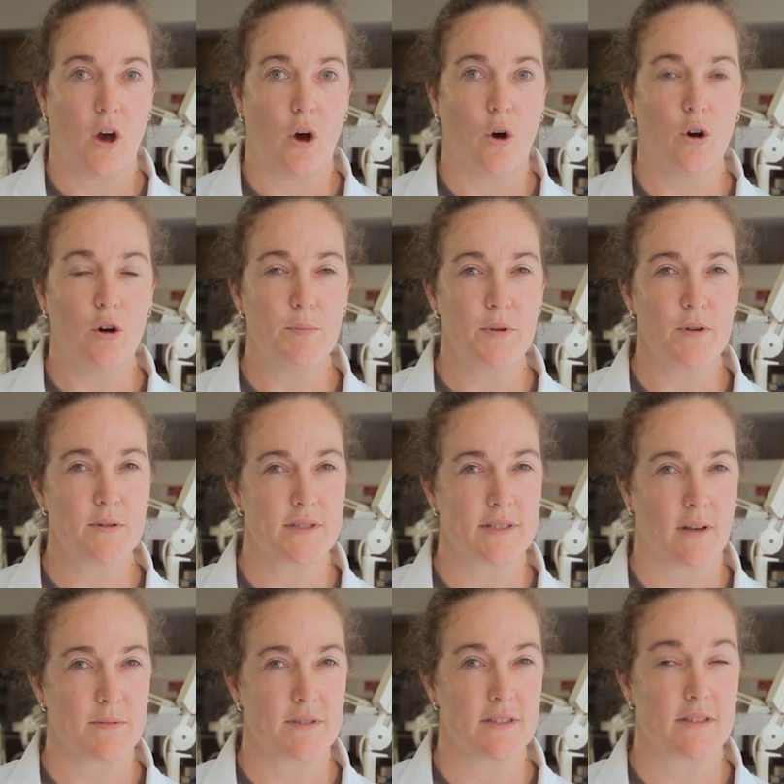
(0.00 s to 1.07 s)
All pure
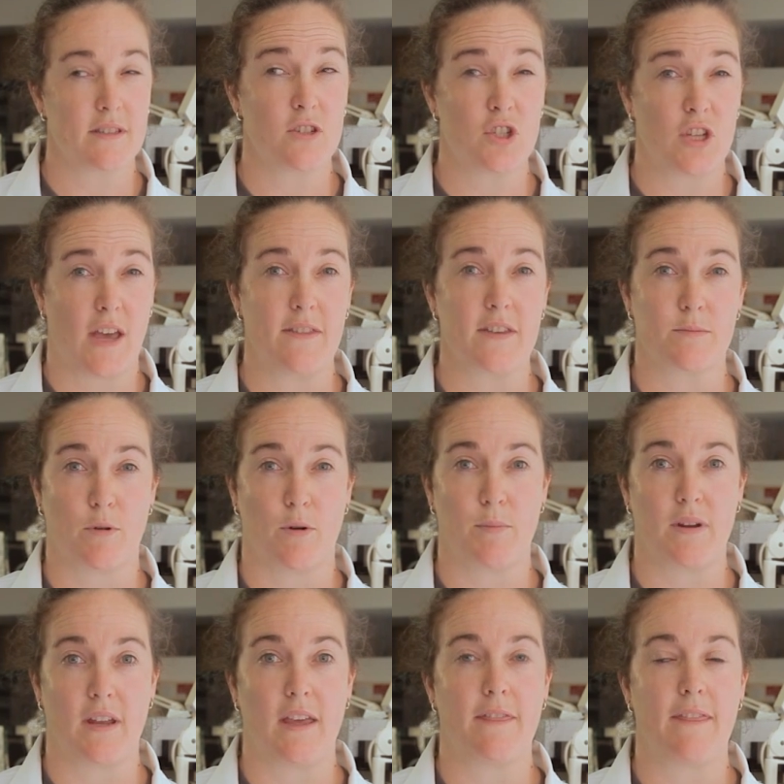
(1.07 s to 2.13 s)
substances share this
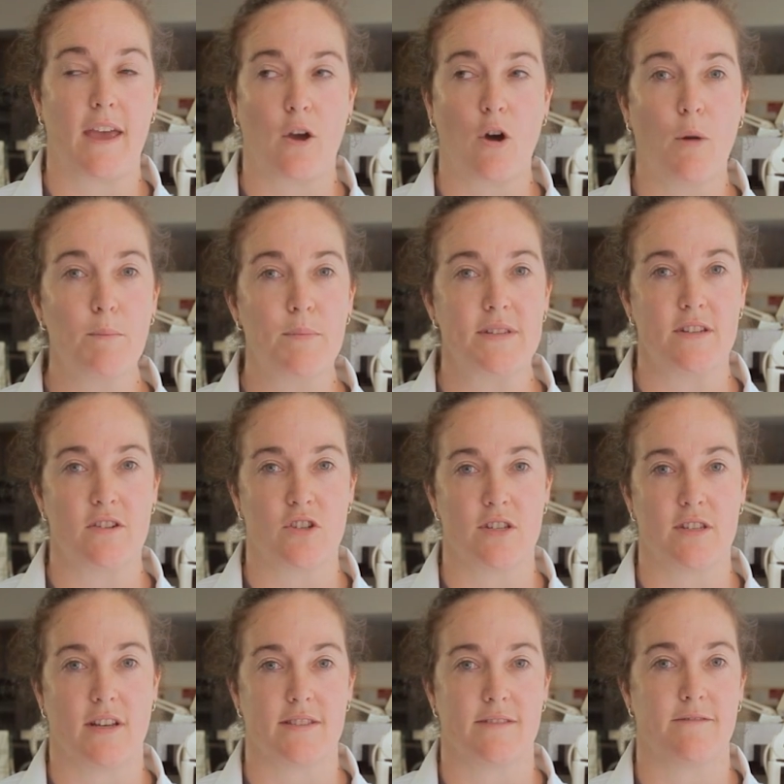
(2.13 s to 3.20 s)
property. Their composition
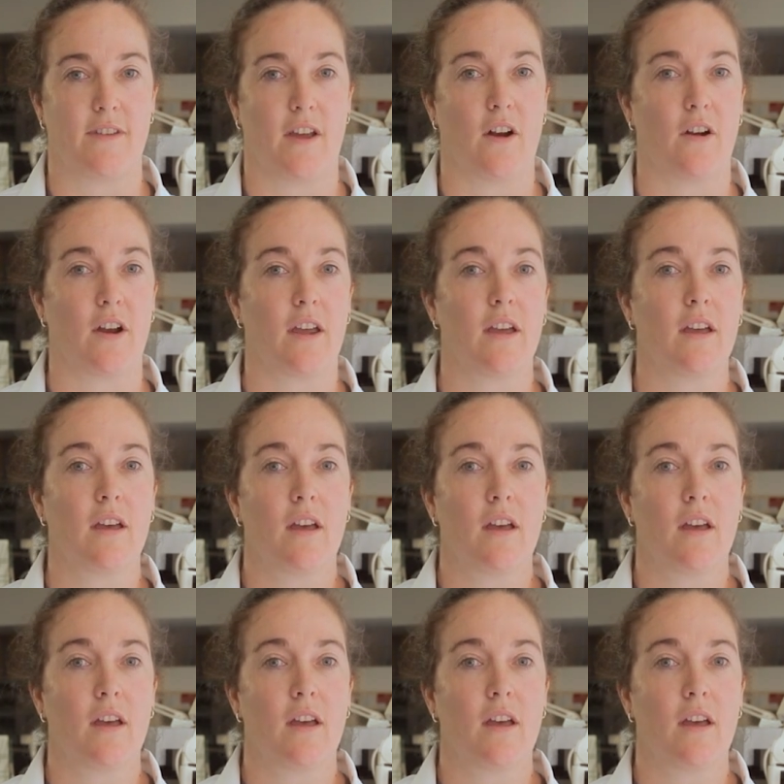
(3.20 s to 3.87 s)
doesn't vary.